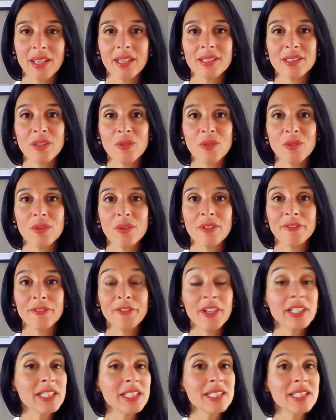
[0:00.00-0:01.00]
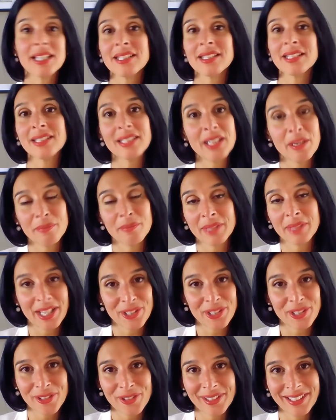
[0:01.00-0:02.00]
So fairness doesn't come
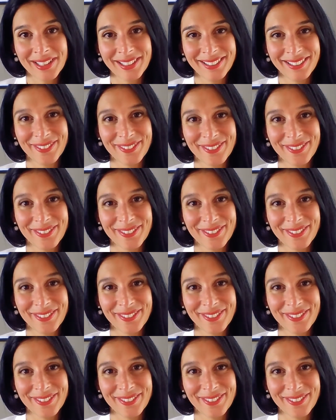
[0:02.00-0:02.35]
naturally.